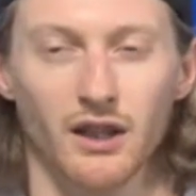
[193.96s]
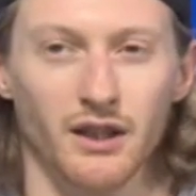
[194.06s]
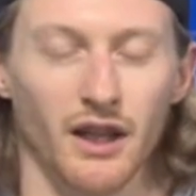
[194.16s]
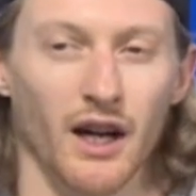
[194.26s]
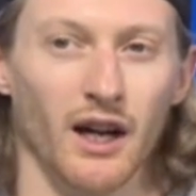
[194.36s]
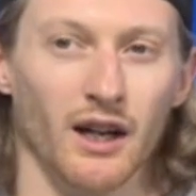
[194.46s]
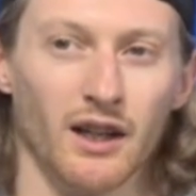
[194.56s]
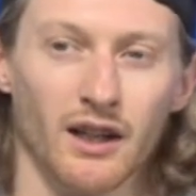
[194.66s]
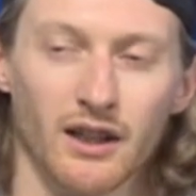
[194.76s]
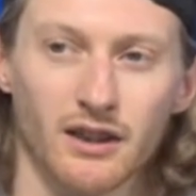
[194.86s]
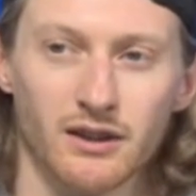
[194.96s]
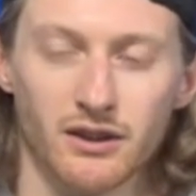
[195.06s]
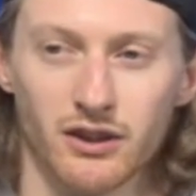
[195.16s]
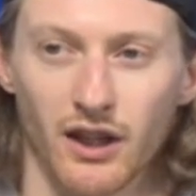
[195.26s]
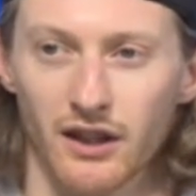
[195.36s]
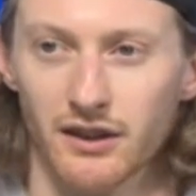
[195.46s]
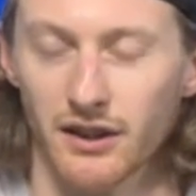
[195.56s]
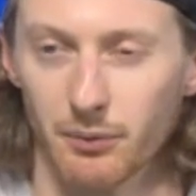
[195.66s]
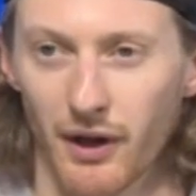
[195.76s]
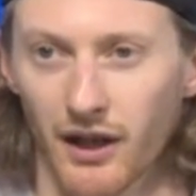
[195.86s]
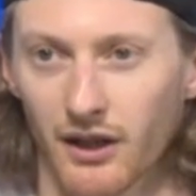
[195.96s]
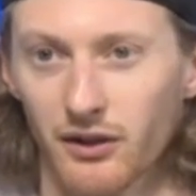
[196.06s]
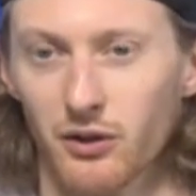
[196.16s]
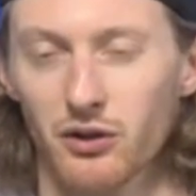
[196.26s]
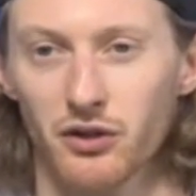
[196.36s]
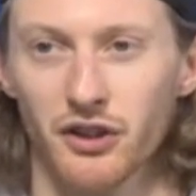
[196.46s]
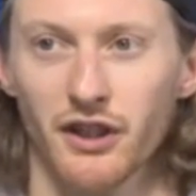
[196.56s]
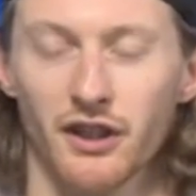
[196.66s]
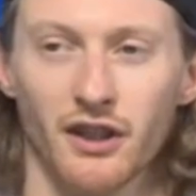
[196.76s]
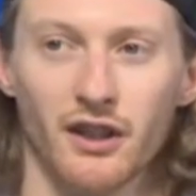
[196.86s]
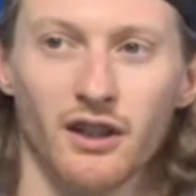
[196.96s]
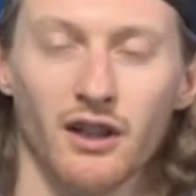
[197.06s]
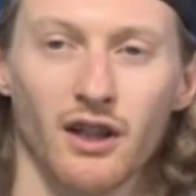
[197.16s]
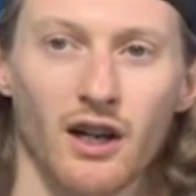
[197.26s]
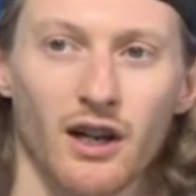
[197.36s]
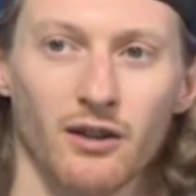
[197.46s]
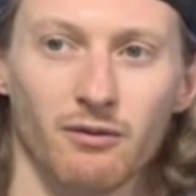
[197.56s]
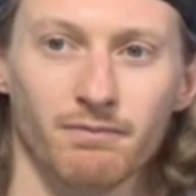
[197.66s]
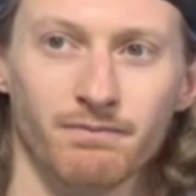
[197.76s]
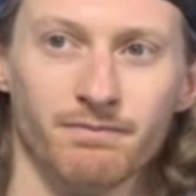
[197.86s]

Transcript: Yeah. Just trying to think back on the whole year. You